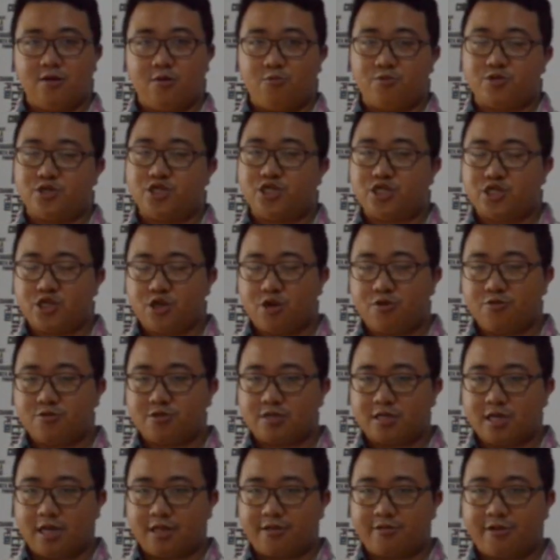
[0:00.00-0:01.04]
which
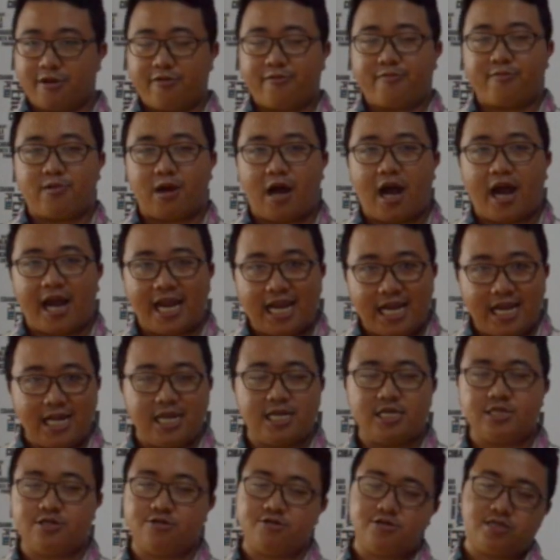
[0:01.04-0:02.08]
shows that they're highly
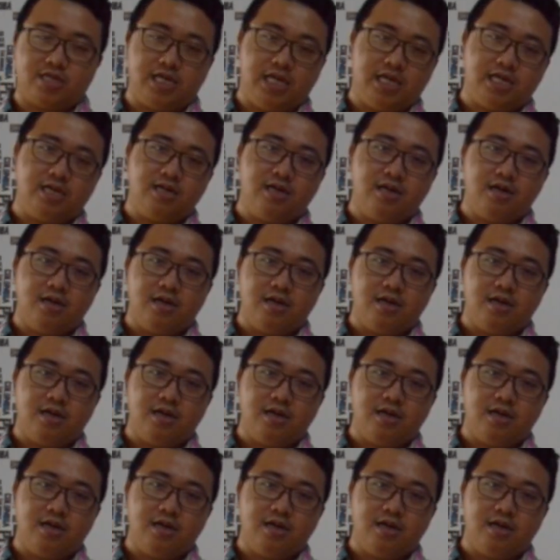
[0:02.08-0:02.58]
interested.